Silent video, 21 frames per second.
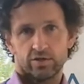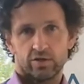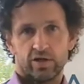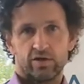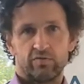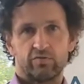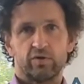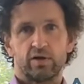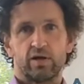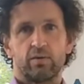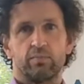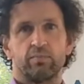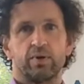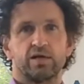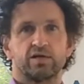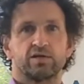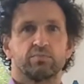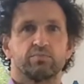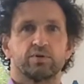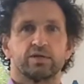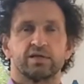that we can
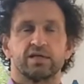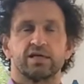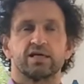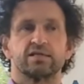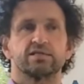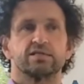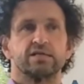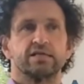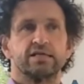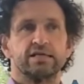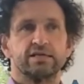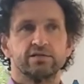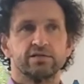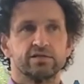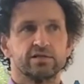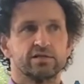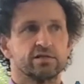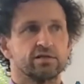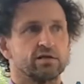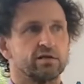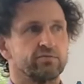better predict the
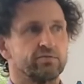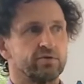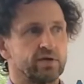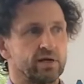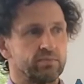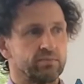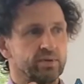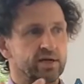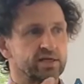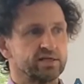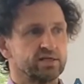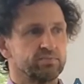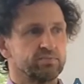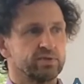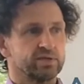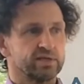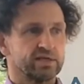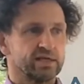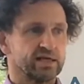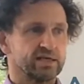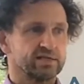yields, we can better
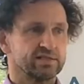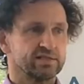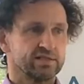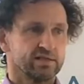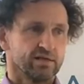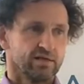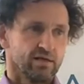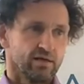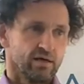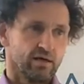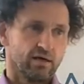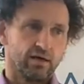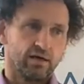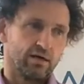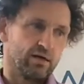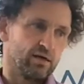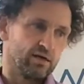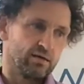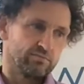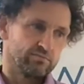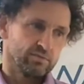predict
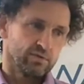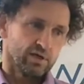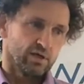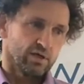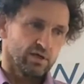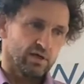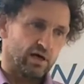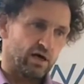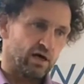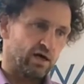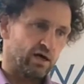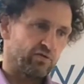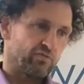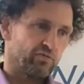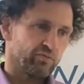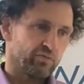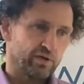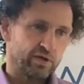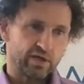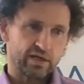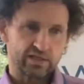
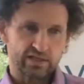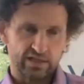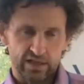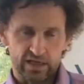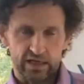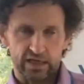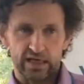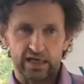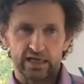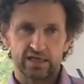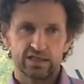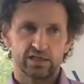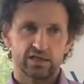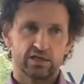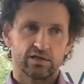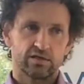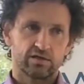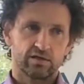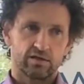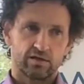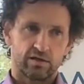if we need
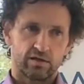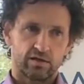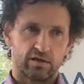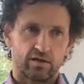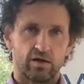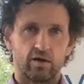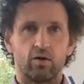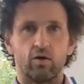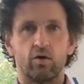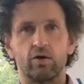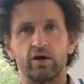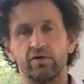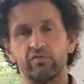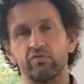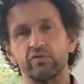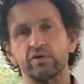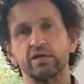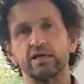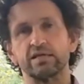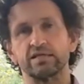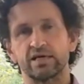irrigation or if
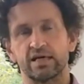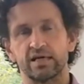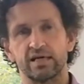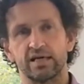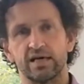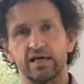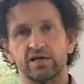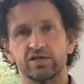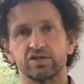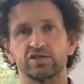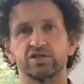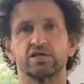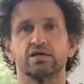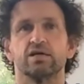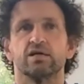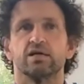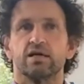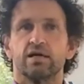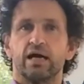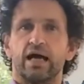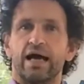we need drainage.
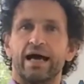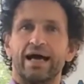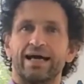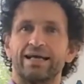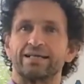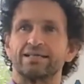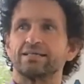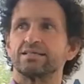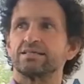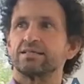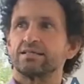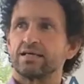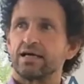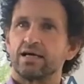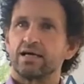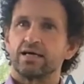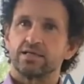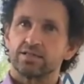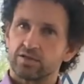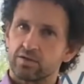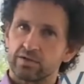And
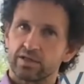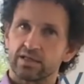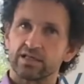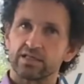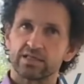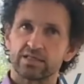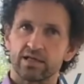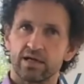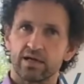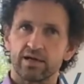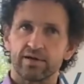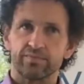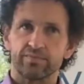so this